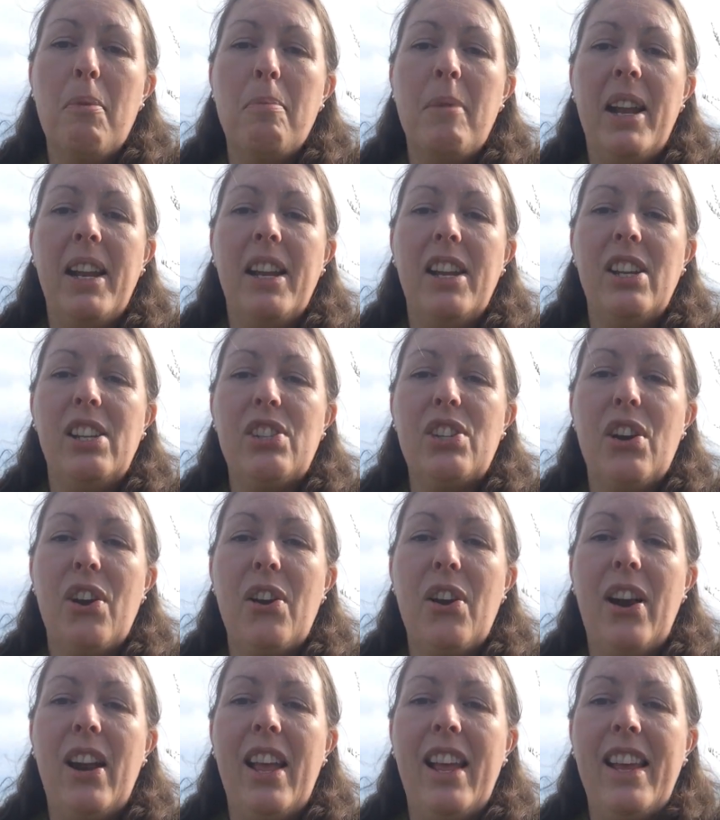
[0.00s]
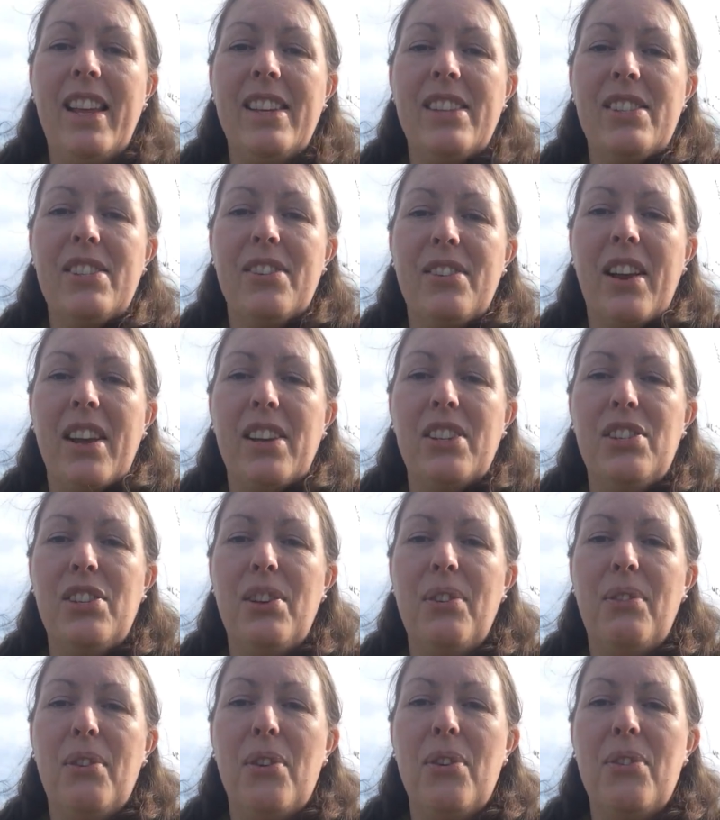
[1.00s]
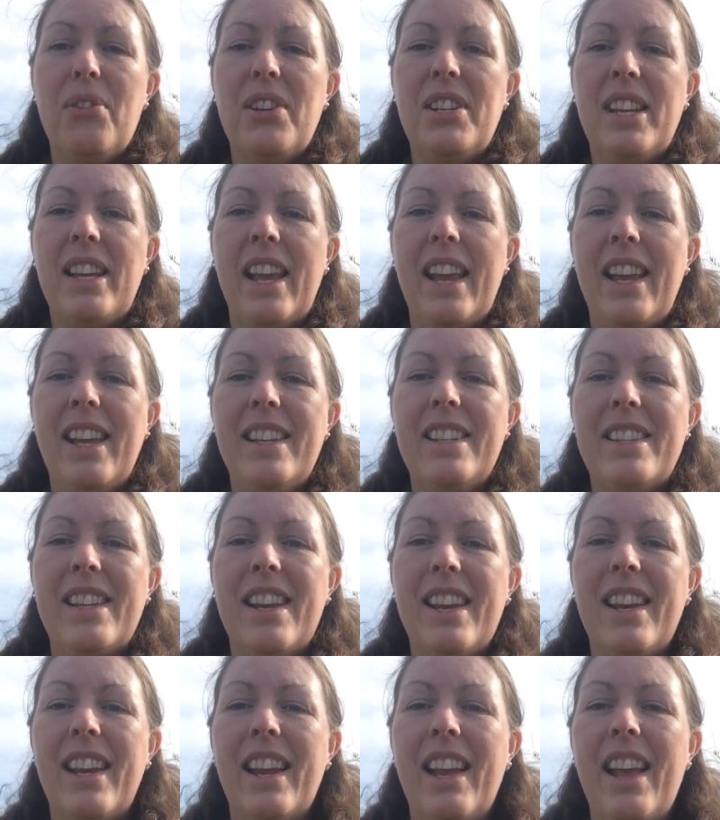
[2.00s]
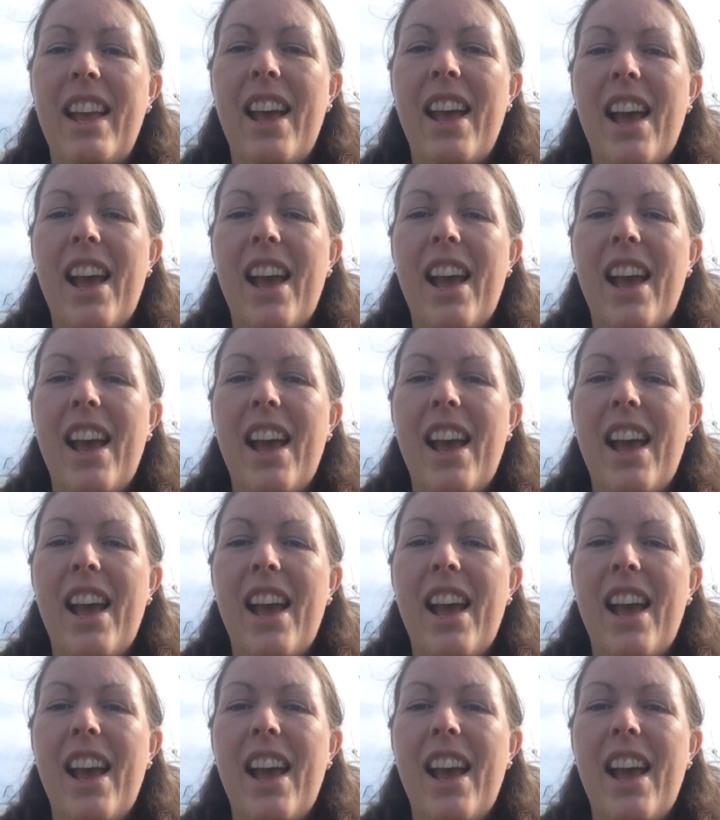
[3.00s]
many chocolate Easter eggs you've already eaten.